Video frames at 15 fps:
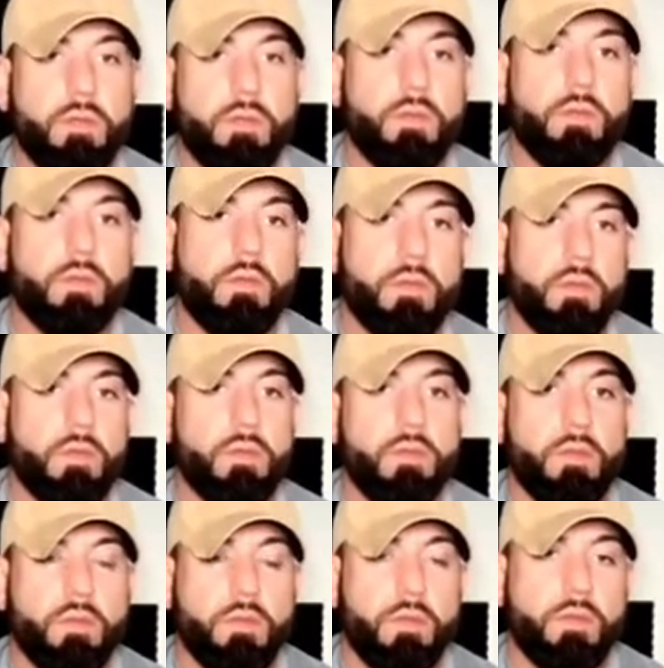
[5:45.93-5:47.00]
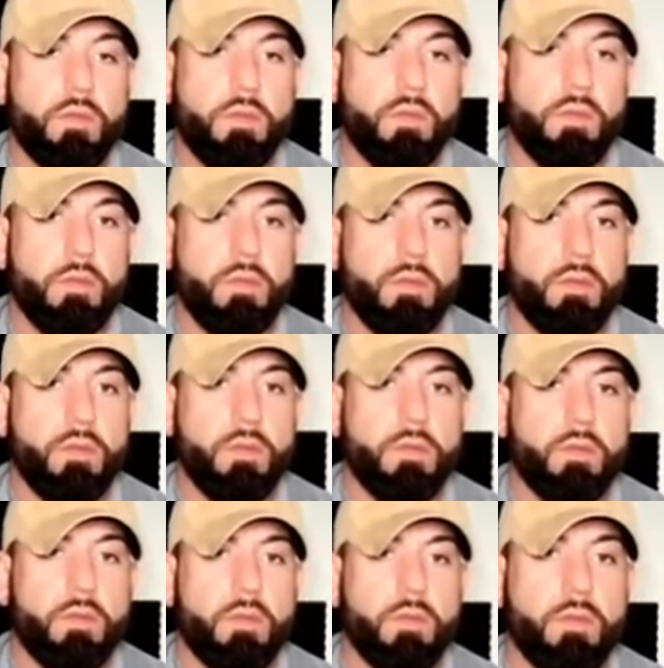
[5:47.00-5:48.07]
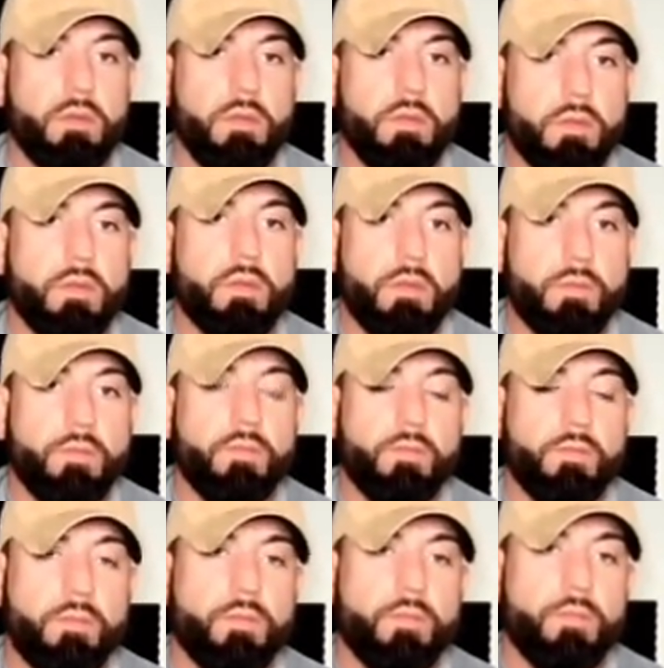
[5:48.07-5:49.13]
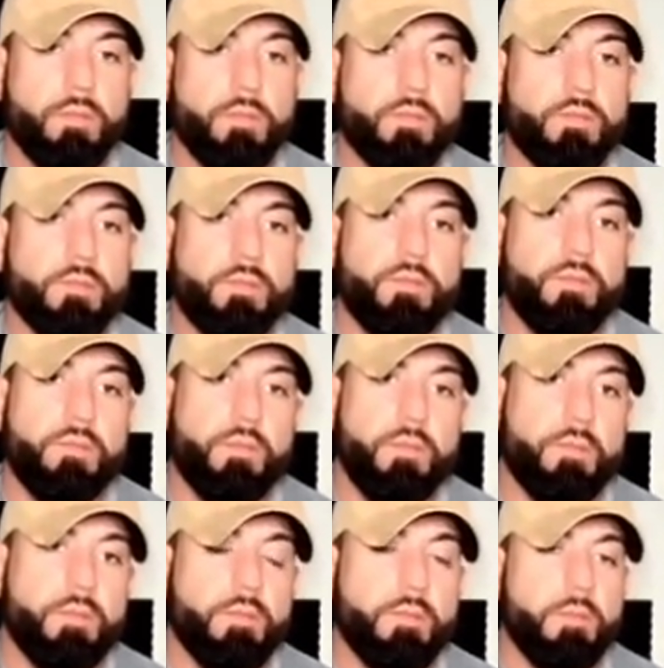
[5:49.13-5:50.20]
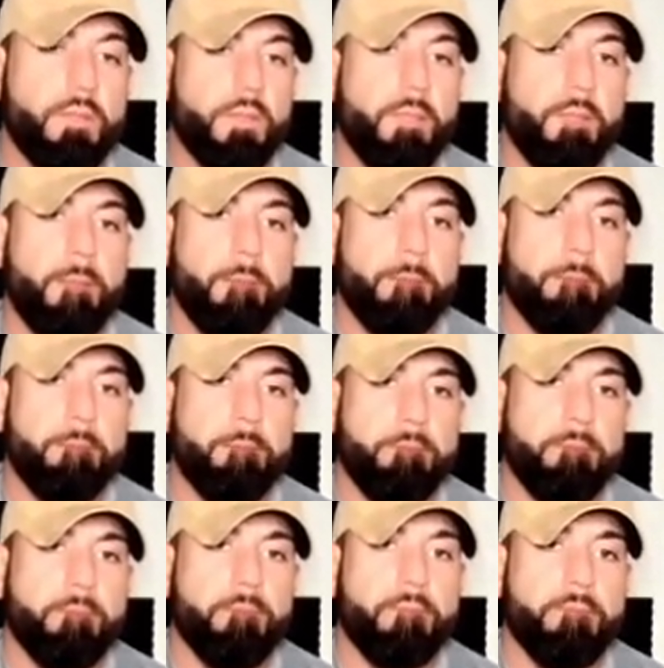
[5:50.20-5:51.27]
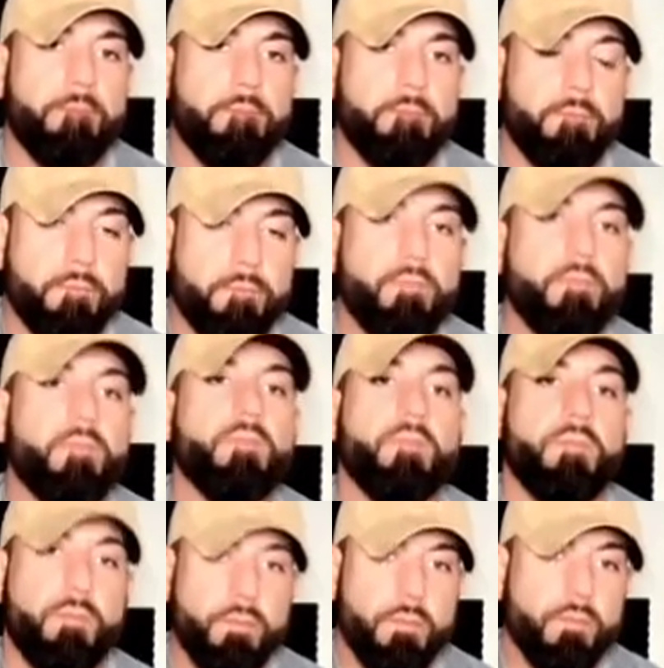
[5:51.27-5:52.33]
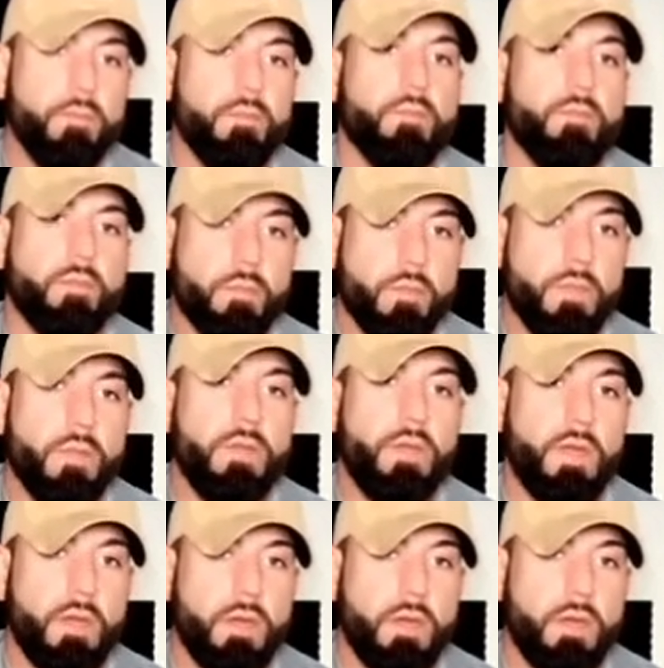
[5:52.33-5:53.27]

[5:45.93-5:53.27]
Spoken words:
was about 4 years ago. His speech is real hard to understand. He mumbles a lot. I have to